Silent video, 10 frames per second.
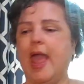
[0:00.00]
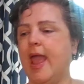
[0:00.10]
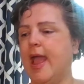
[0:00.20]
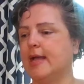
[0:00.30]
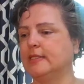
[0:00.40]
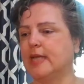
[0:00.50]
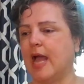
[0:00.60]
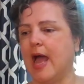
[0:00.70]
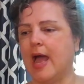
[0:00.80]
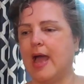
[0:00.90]
And
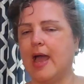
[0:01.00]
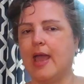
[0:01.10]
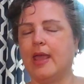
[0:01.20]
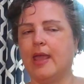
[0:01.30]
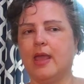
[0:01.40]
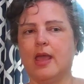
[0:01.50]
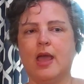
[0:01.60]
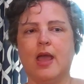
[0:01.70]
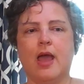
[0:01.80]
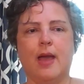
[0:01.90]
I
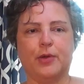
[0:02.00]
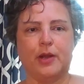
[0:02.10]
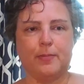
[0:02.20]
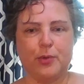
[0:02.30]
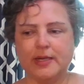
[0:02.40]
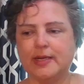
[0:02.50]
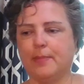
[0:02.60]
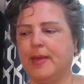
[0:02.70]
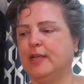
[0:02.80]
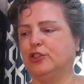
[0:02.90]
am going to put in a
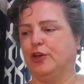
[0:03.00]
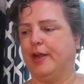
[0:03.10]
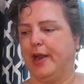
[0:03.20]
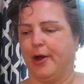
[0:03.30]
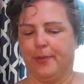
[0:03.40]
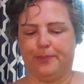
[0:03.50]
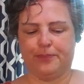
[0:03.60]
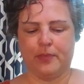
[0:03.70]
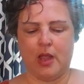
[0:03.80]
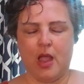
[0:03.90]
picture here
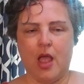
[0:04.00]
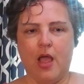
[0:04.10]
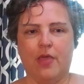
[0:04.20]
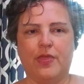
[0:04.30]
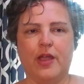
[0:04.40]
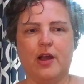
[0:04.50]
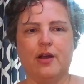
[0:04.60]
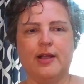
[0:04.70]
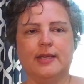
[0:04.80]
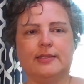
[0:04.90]
there
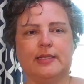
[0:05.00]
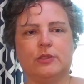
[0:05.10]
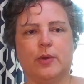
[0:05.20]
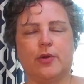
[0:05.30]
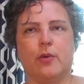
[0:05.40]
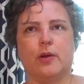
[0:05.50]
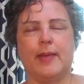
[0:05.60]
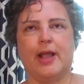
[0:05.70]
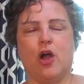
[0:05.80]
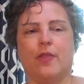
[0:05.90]
is a sweater I want to
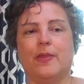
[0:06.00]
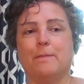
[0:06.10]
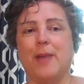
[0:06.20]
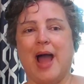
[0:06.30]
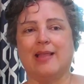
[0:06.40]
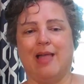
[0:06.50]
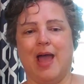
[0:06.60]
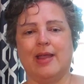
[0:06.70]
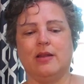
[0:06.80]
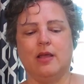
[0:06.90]
make called the
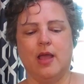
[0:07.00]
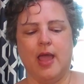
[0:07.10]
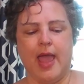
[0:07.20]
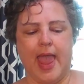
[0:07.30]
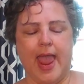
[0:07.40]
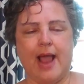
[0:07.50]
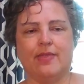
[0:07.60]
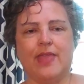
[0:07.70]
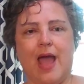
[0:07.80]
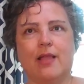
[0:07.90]
Byline,
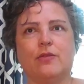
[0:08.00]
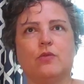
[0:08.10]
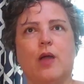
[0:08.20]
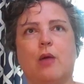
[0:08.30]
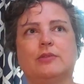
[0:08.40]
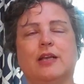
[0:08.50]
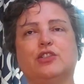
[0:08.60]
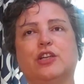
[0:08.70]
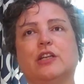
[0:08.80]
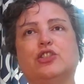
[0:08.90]
and that I was
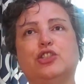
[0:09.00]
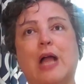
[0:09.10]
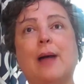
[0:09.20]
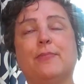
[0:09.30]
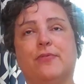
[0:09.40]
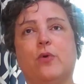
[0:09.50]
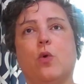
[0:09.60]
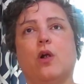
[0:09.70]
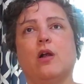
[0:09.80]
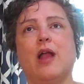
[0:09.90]
actually going to shop
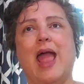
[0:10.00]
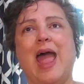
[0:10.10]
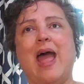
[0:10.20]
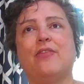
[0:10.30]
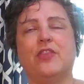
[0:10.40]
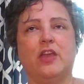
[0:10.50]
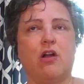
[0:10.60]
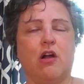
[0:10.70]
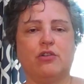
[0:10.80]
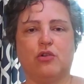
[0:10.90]
for at the
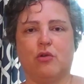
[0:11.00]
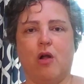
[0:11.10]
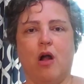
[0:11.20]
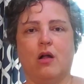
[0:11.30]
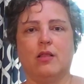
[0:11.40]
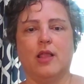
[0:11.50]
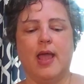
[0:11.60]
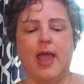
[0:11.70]
yarn crawl.